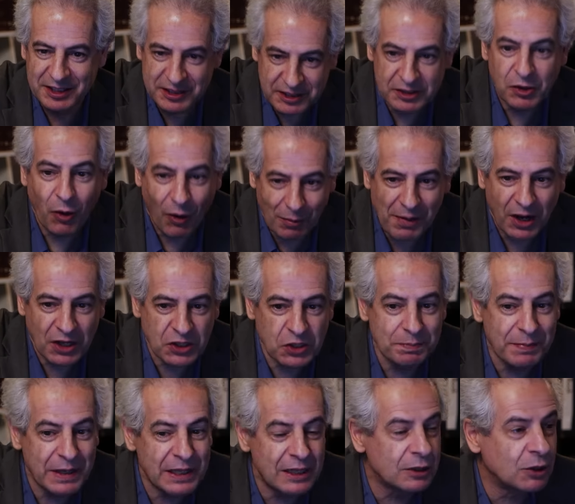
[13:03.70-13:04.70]
There's not
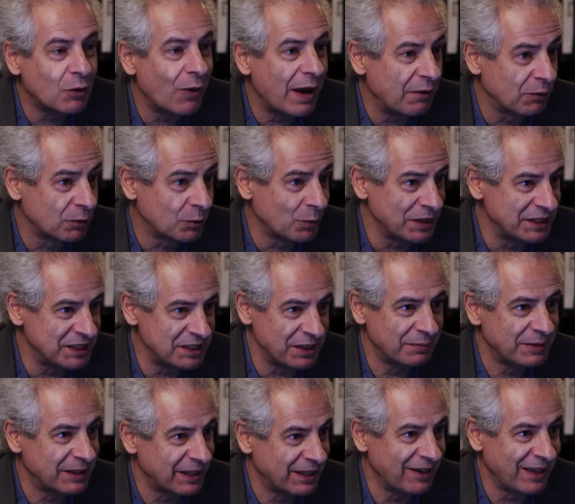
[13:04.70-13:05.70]
much middle ground with
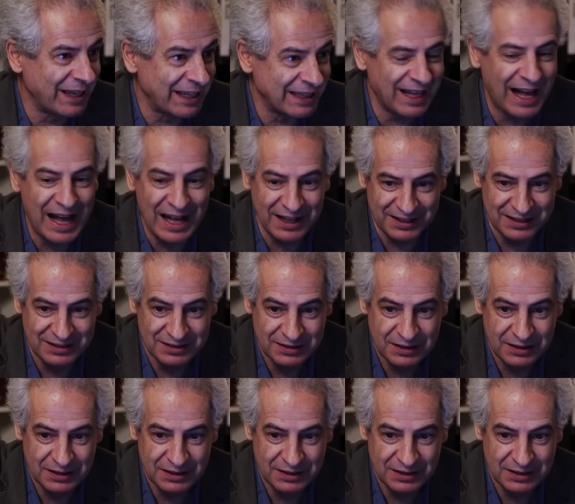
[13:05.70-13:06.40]
something like that.